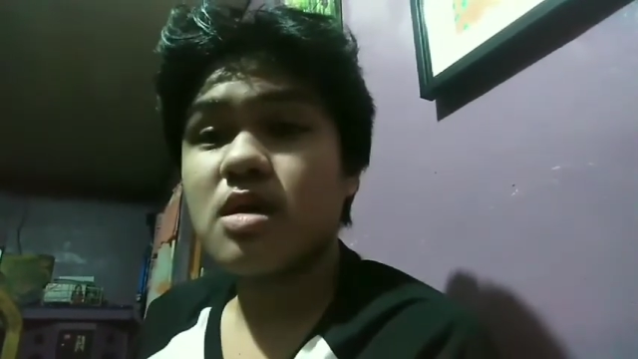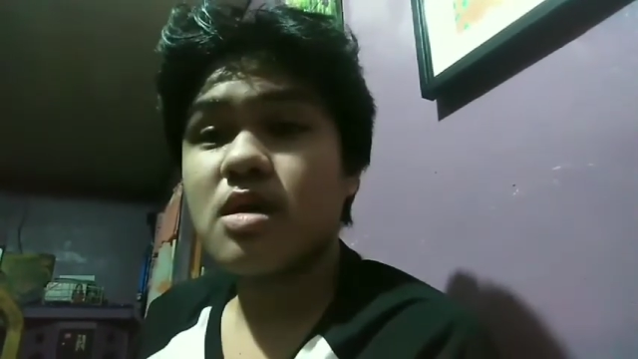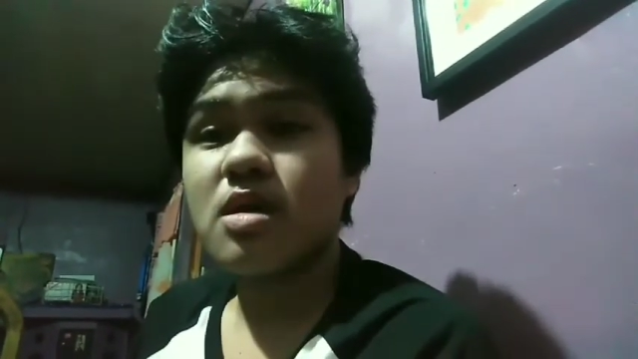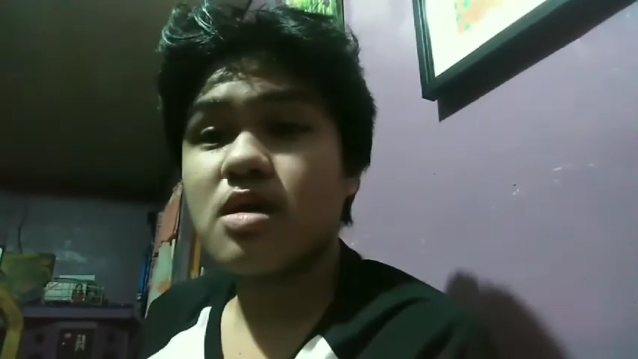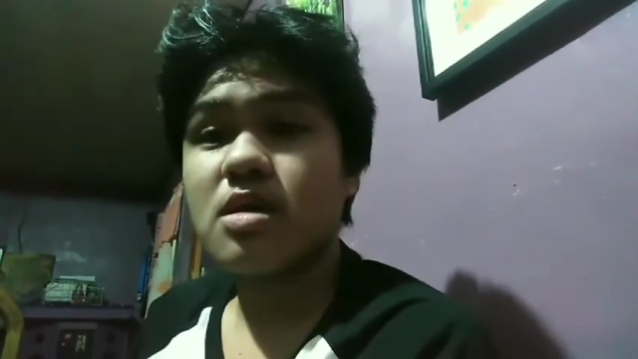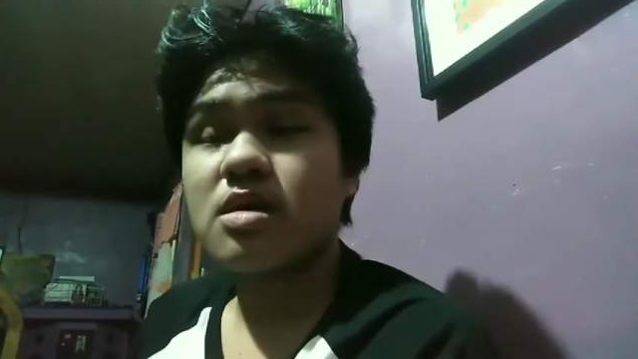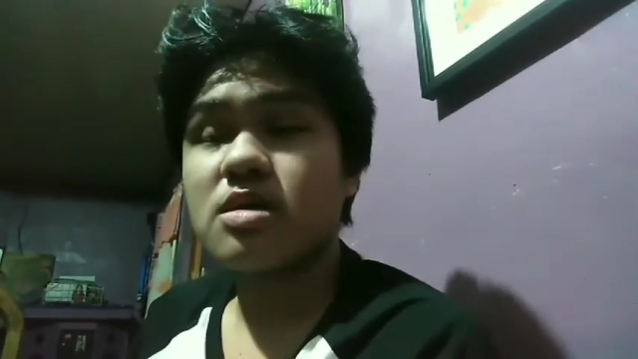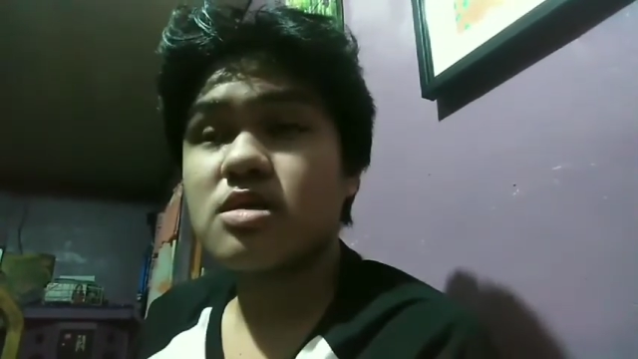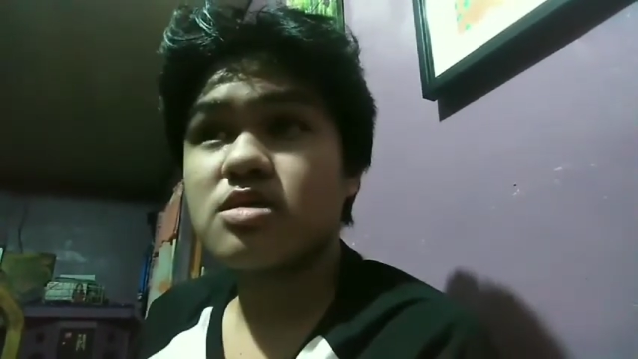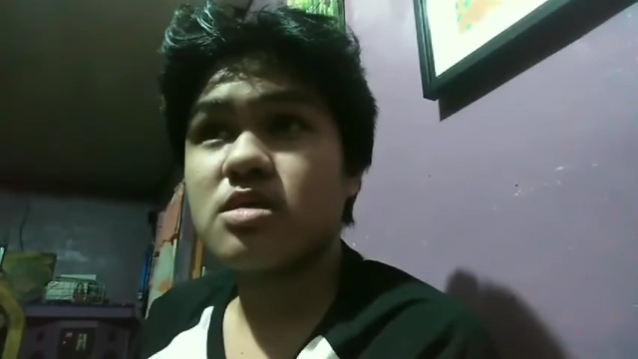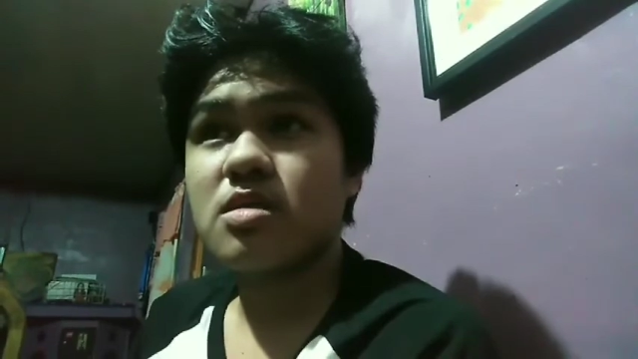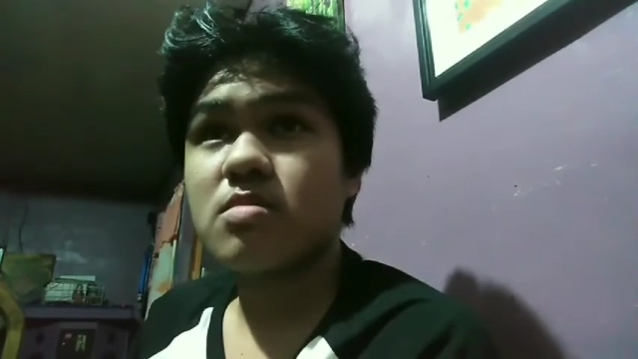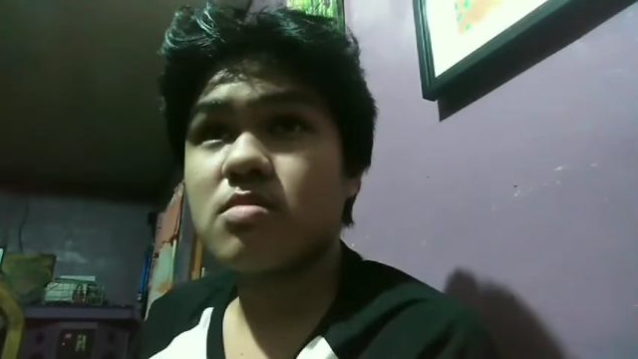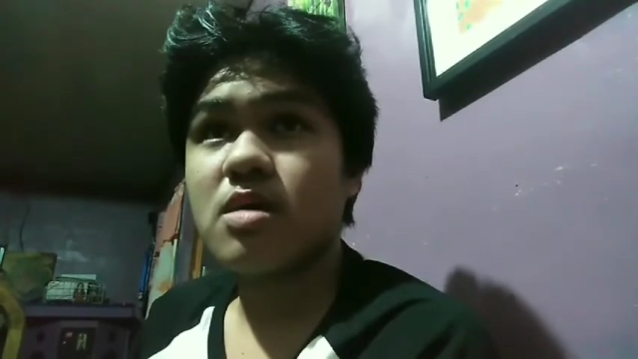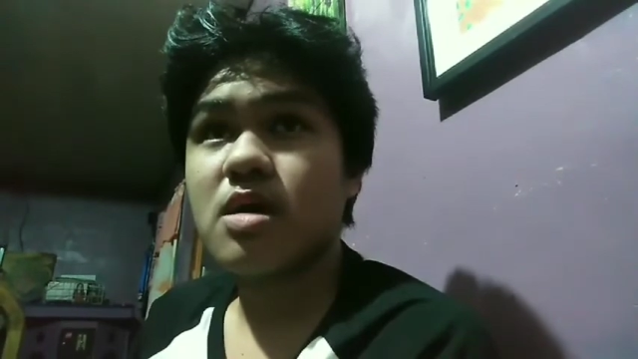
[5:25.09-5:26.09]
are
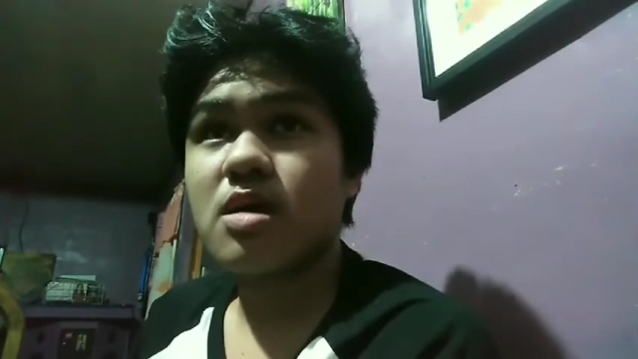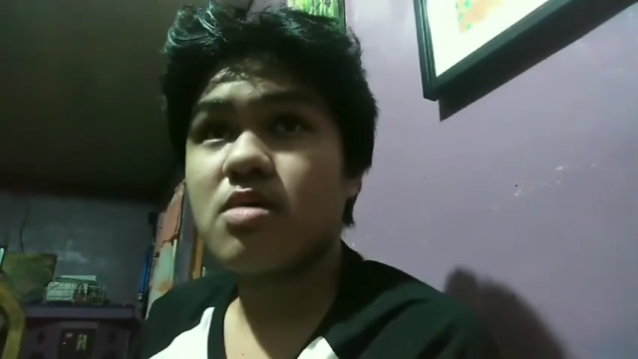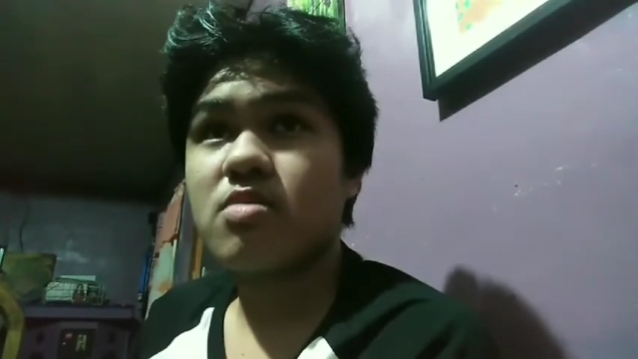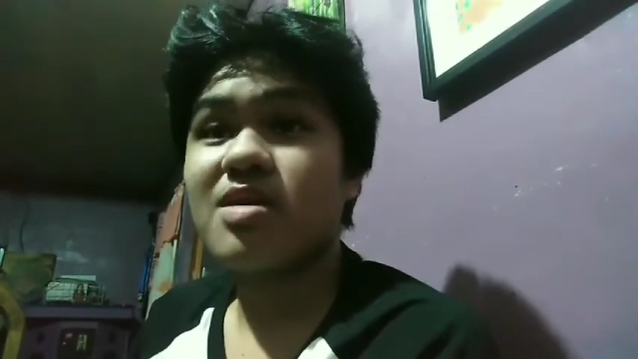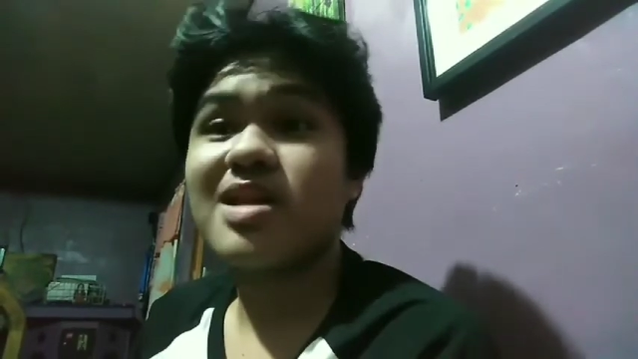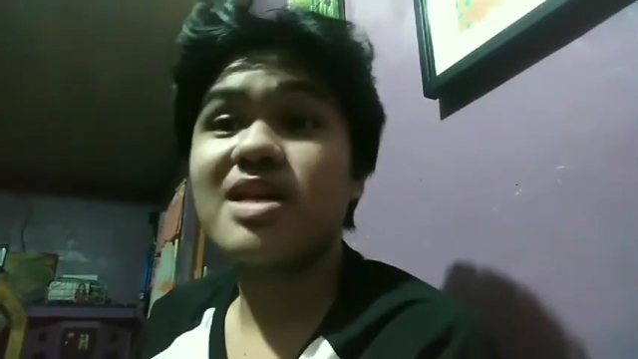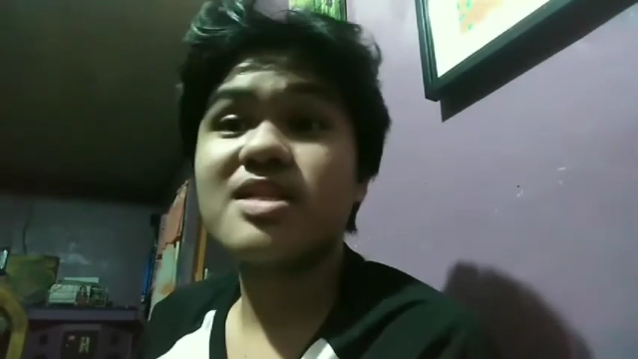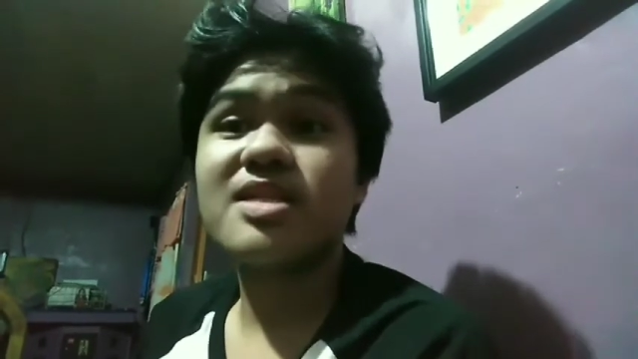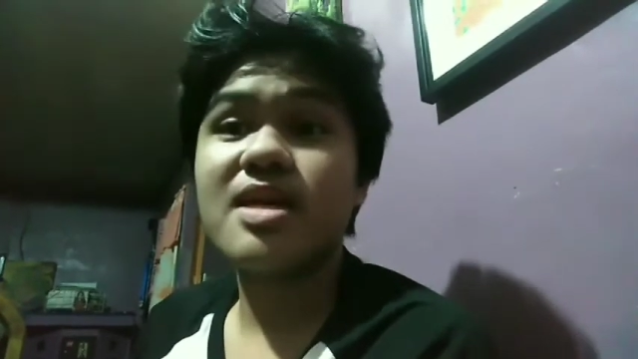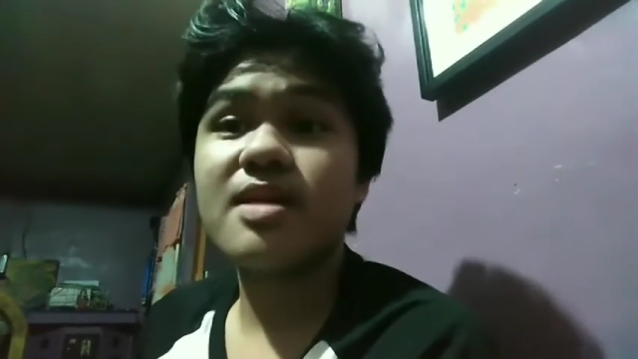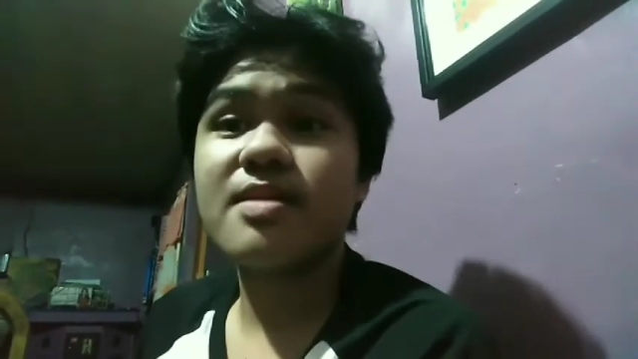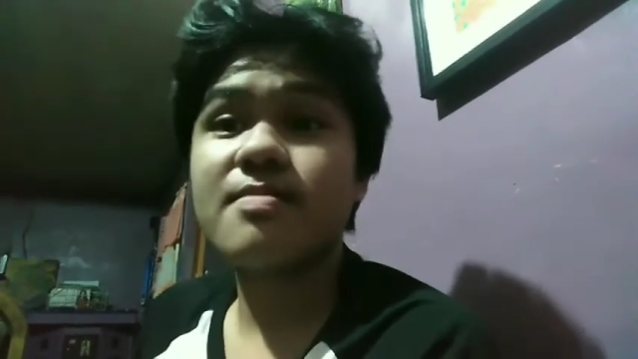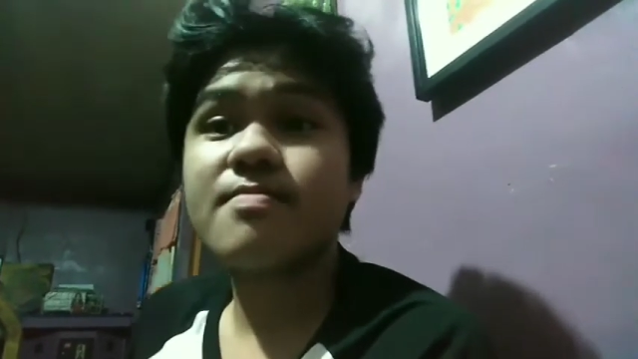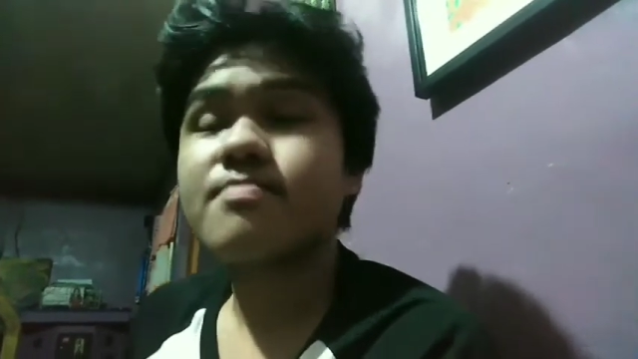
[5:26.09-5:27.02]
somehow related